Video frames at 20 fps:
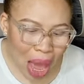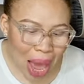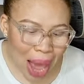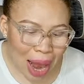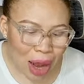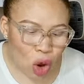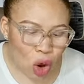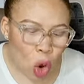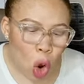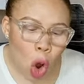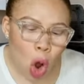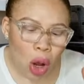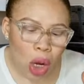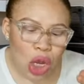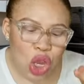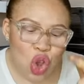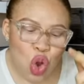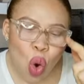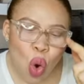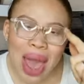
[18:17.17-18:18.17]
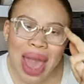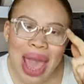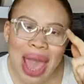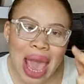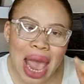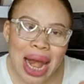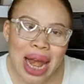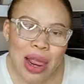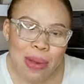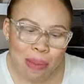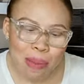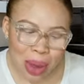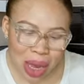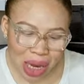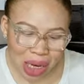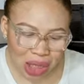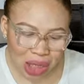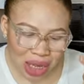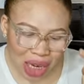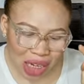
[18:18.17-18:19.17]
and all your
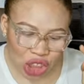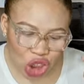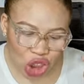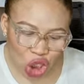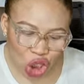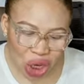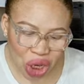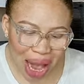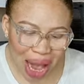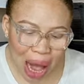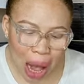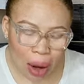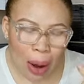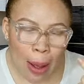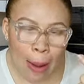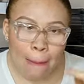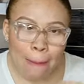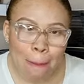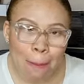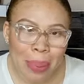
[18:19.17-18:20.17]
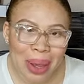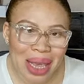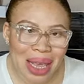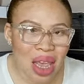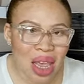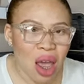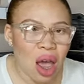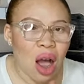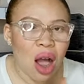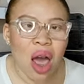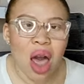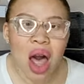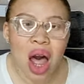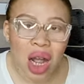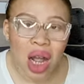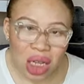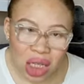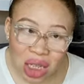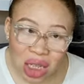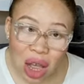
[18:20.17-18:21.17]
enemies shall be
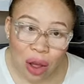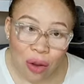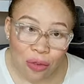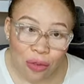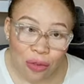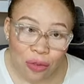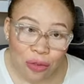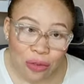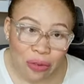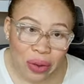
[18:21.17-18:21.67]
cut off.